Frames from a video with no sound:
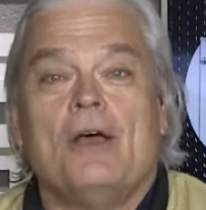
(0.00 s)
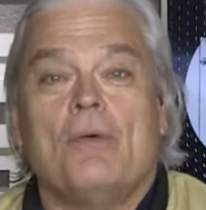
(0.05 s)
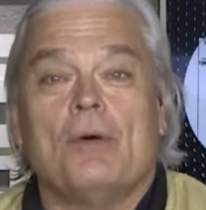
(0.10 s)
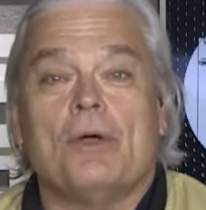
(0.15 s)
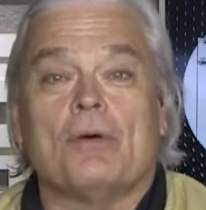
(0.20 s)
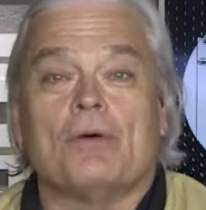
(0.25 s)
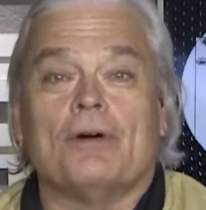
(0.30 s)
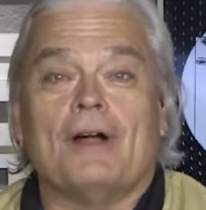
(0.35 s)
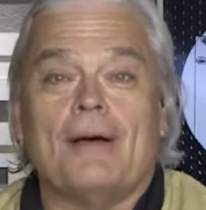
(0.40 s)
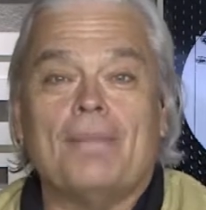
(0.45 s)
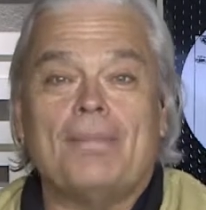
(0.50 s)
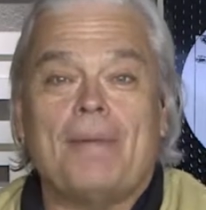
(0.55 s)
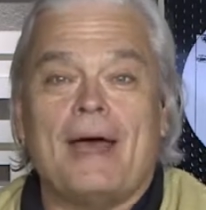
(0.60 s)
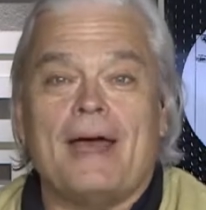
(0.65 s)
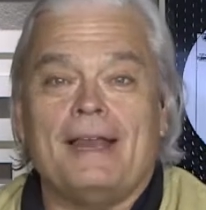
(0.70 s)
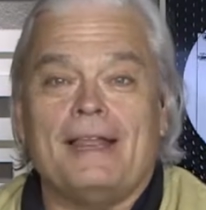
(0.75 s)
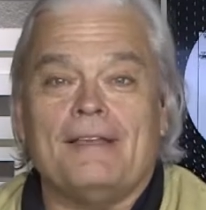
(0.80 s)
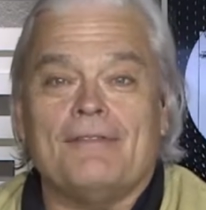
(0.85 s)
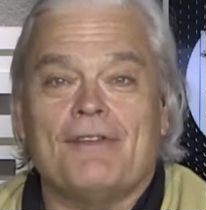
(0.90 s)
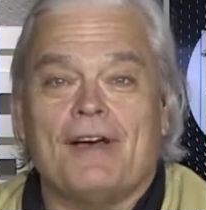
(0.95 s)
We were up
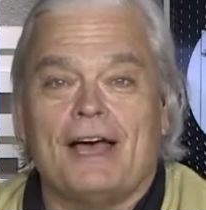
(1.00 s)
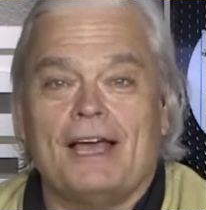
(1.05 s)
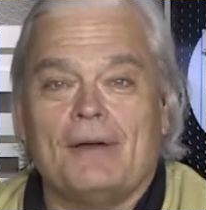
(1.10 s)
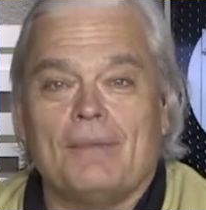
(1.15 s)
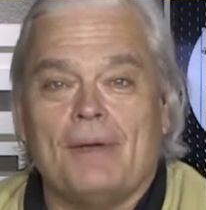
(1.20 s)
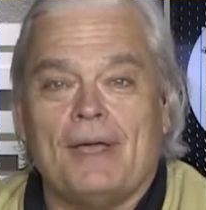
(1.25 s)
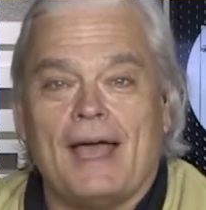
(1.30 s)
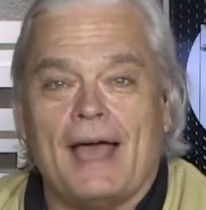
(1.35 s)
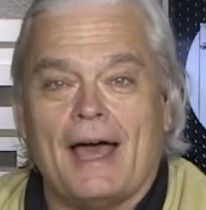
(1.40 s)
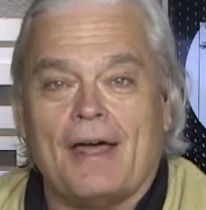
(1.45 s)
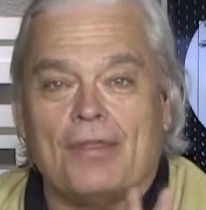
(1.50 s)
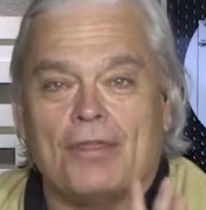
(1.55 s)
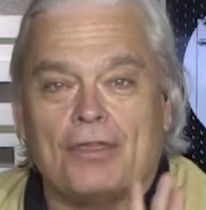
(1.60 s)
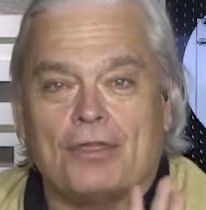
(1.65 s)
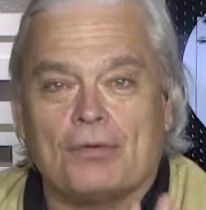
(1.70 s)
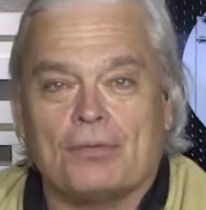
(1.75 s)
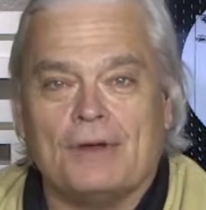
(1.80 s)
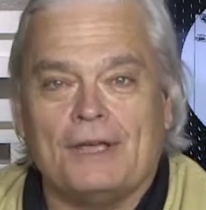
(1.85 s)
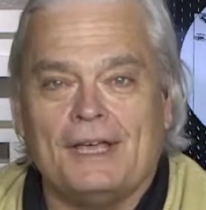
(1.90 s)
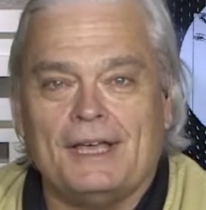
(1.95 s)
at Evine. We had
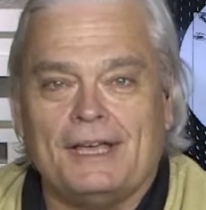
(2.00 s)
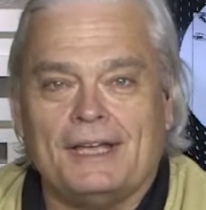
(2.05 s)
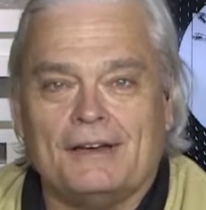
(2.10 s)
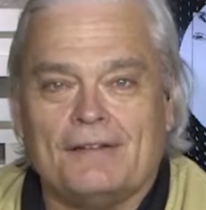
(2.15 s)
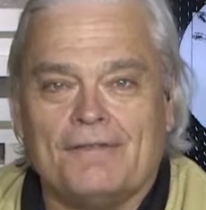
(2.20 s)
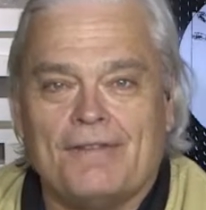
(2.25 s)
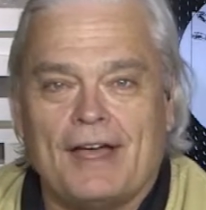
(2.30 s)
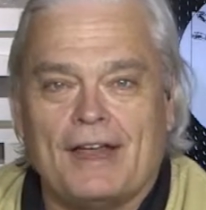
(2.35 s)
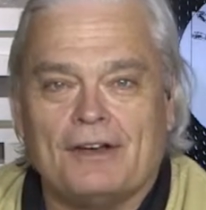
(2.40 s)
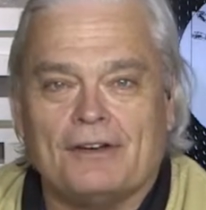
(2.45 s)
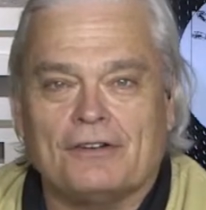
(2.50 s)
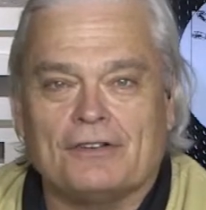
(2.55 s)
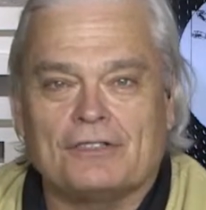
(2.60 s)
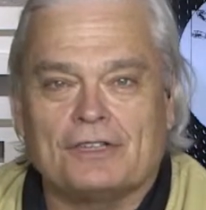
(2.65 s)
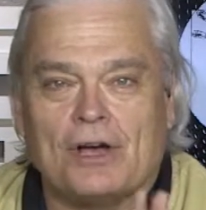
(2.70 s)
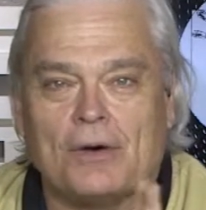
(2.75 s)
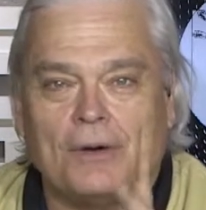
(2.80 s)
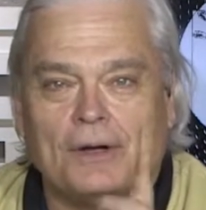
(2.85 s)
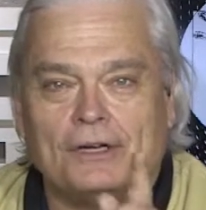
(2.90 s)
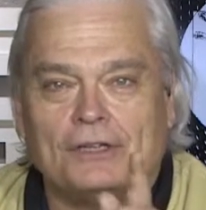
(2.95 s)
three
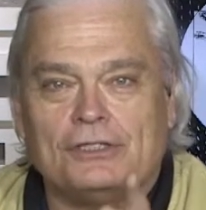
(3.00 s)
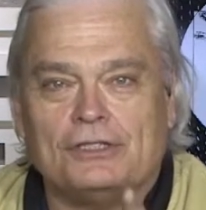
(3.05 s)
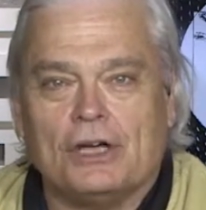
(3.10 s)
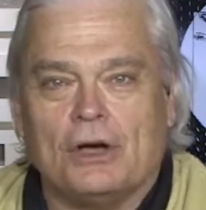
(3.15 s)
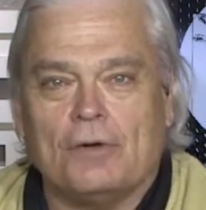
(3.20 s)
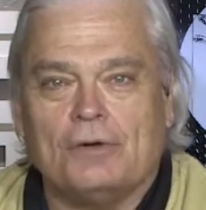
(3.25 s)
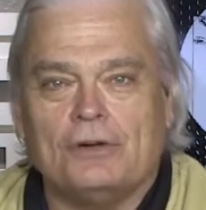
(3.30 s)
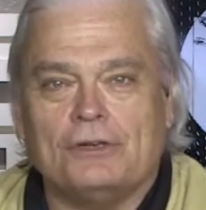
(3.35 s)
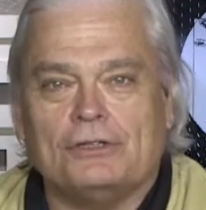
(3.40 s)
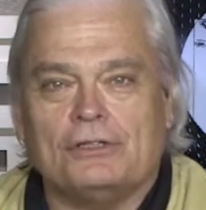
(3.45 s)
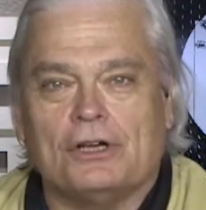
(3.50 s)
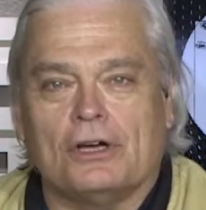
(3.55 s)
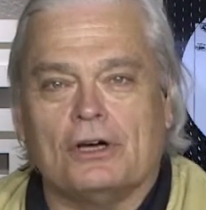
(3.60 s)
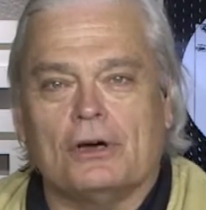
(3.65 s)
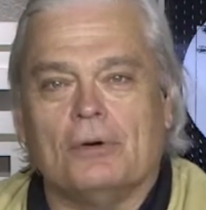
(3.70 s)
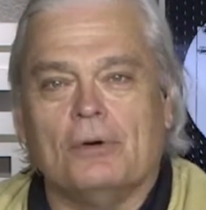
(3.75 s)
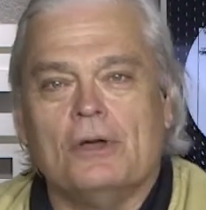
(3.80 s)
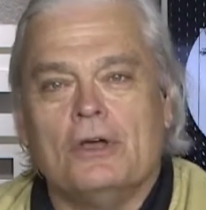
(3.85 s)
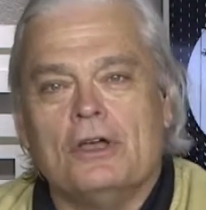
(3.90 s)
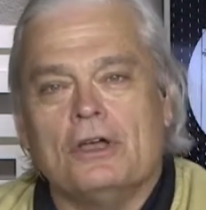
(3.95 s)
inventors going toe to
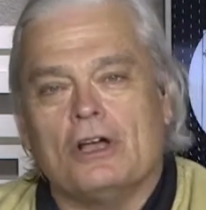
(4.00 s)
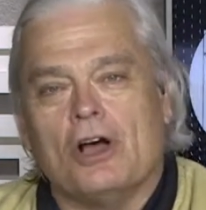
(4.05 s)
toe,